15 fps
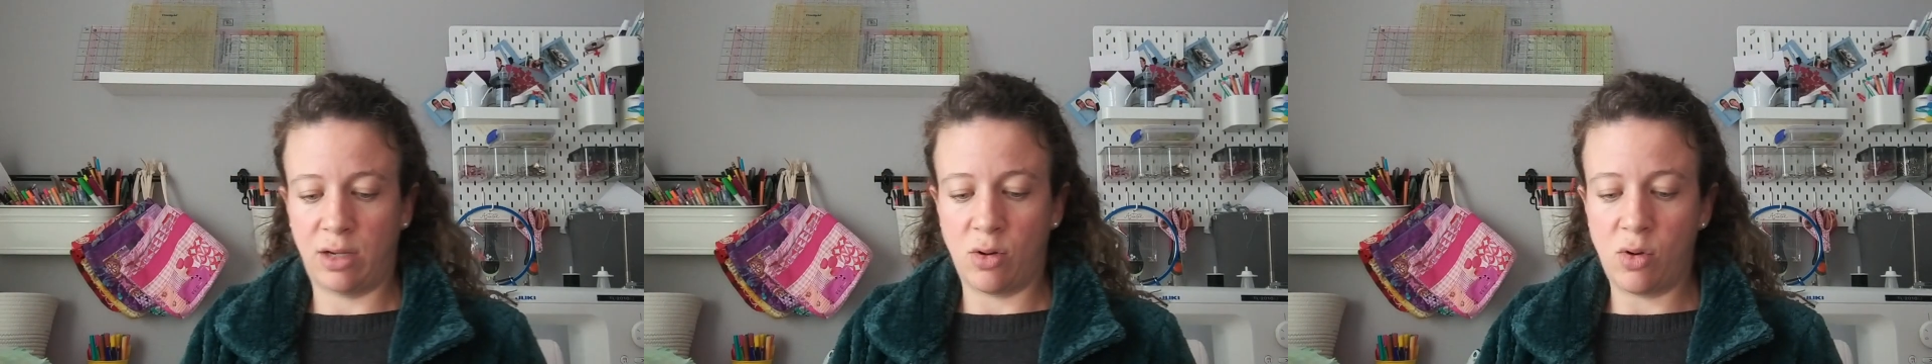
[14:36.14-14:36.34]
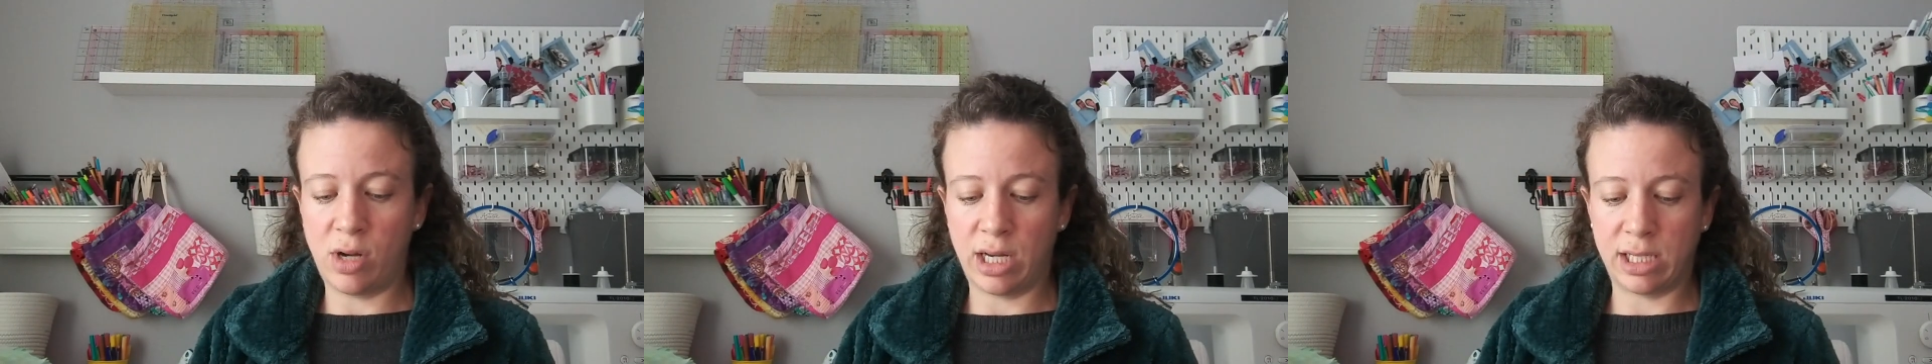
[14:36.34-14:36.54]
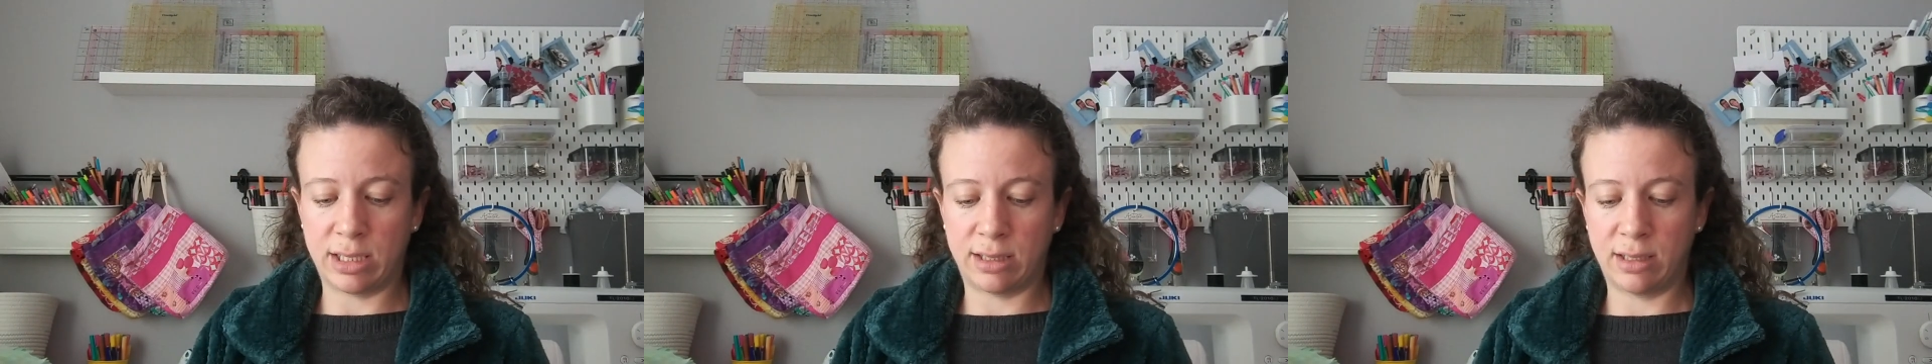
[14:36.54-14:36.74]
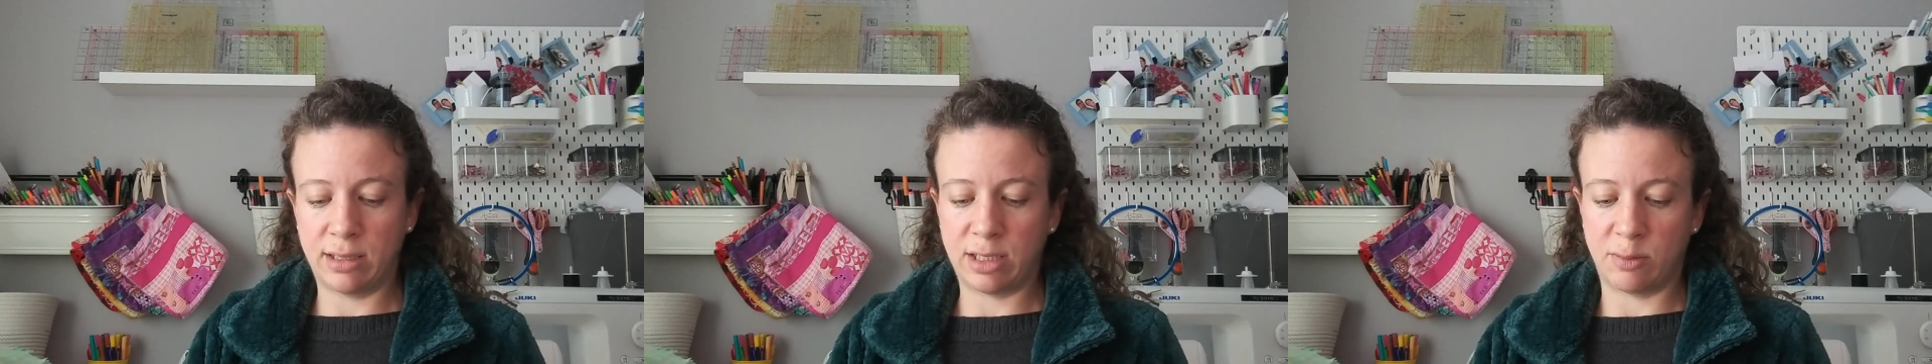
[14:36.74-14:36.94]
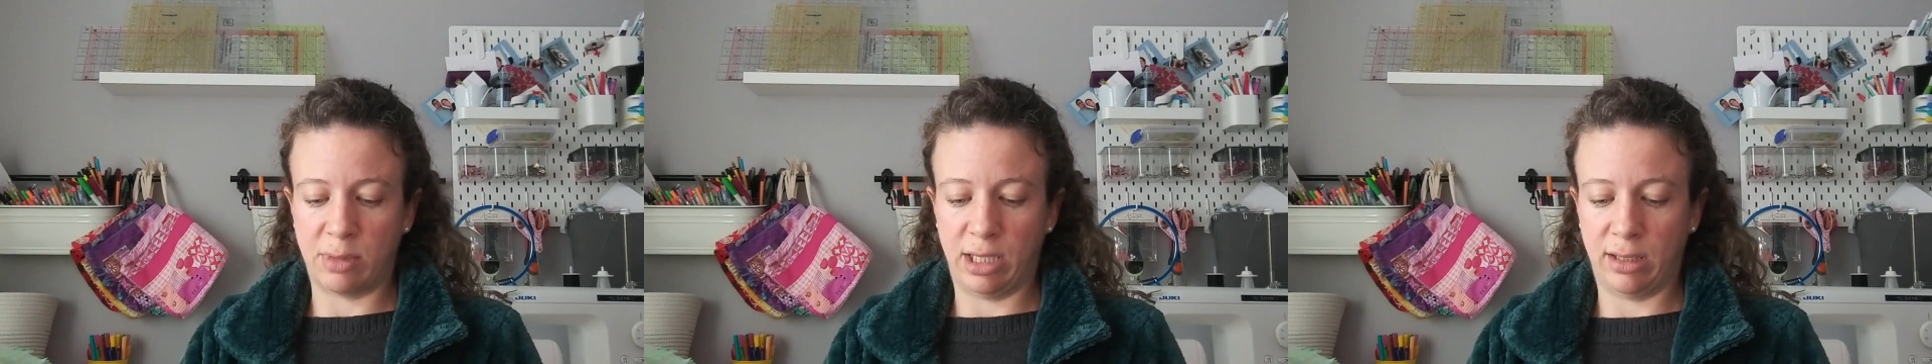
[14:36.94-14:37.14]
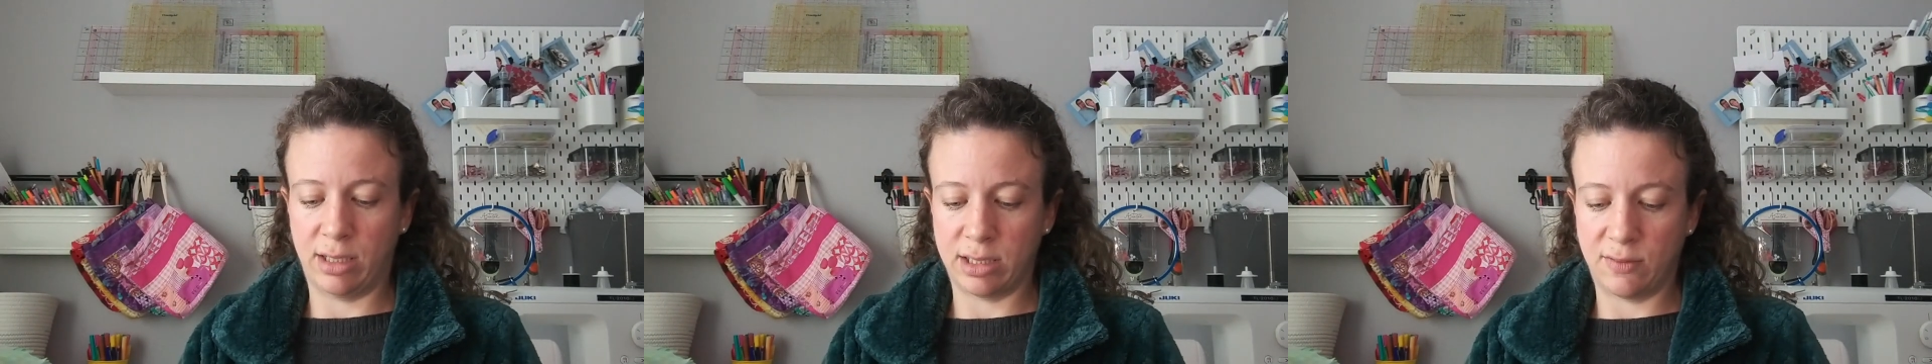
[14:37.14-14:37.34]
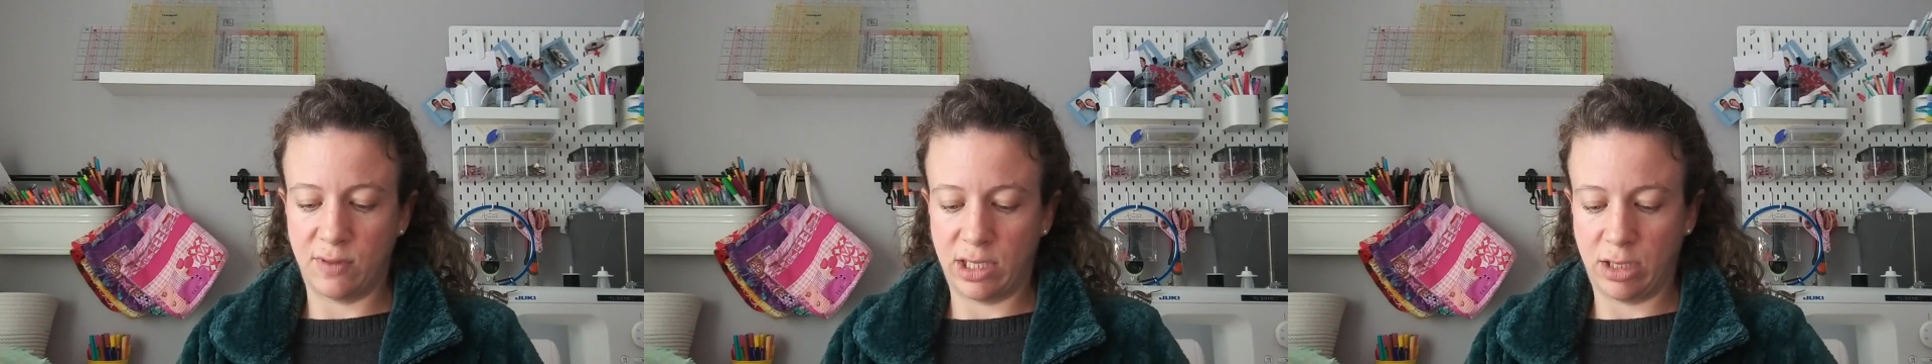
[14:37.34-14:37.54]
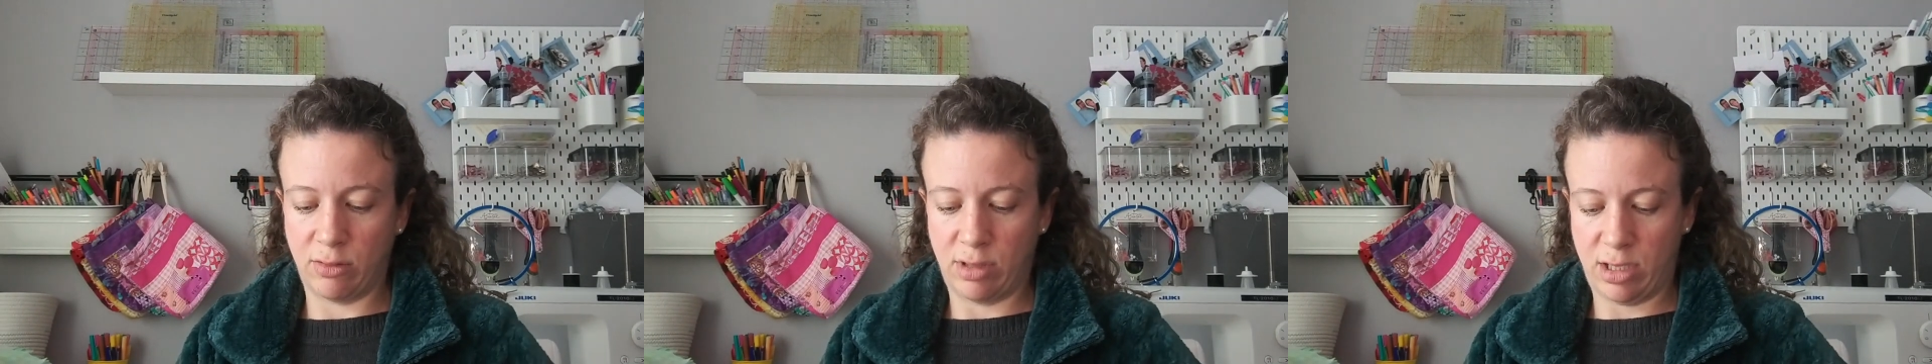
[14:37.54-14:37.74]
on it since my last
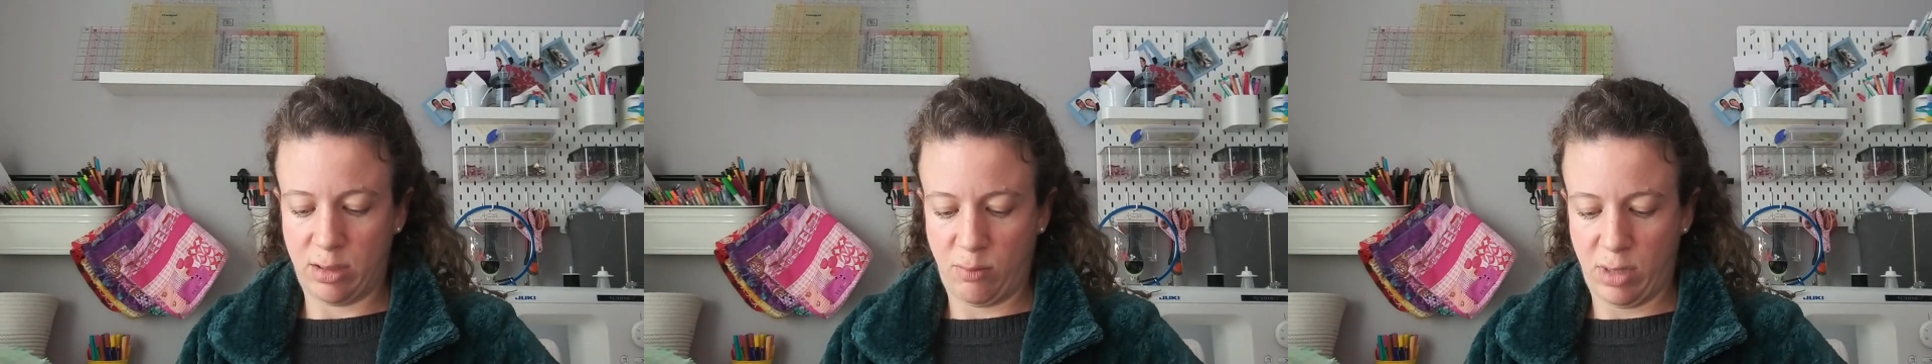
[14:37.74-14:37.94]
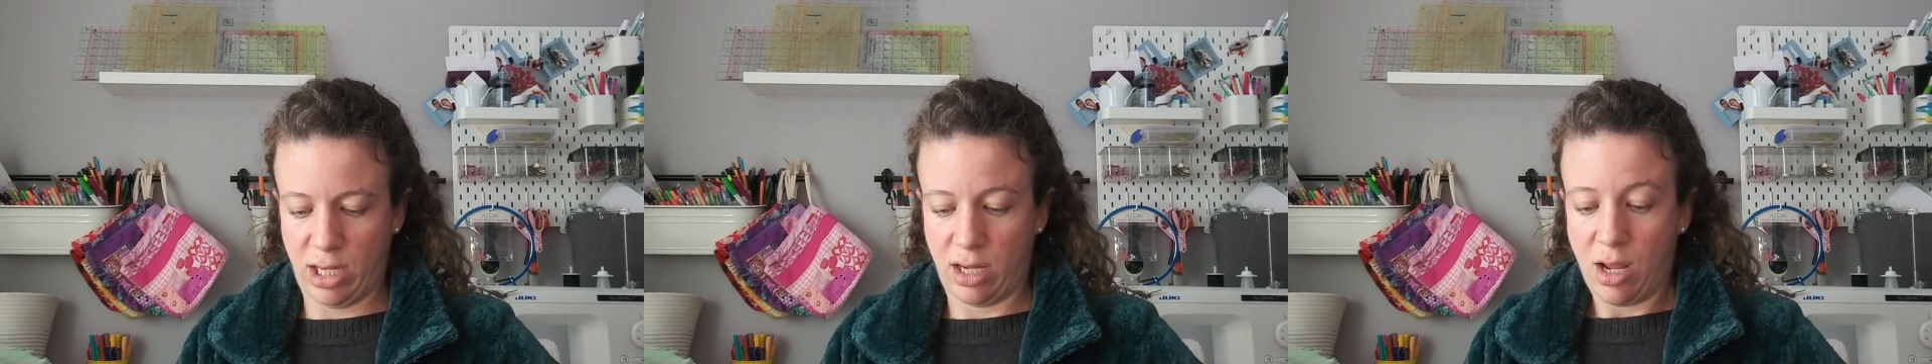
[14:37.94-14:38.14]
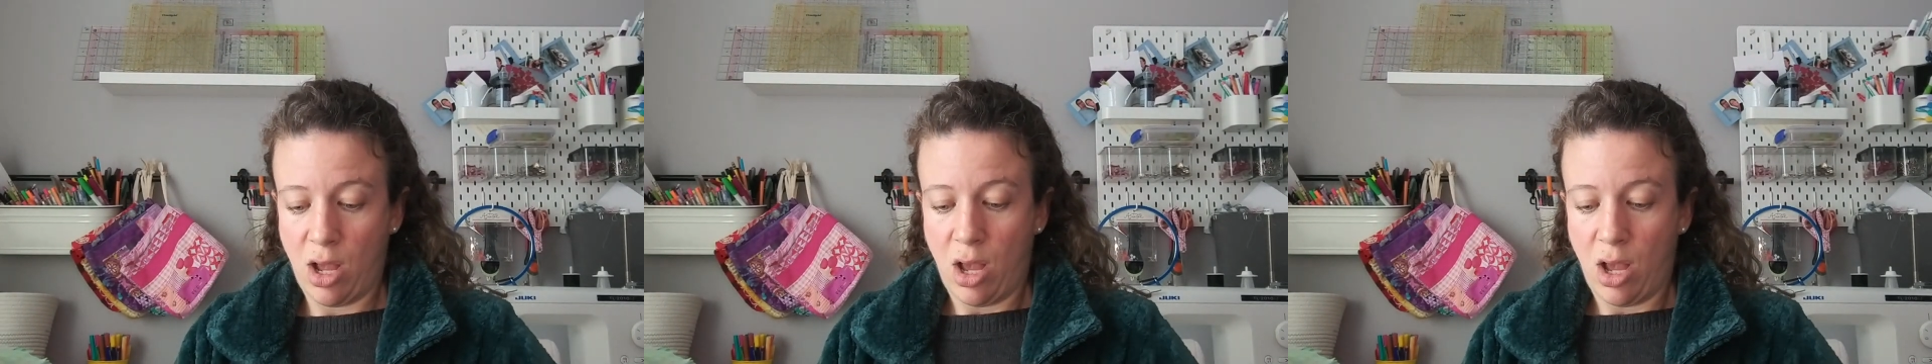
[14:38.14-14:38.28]
video in May.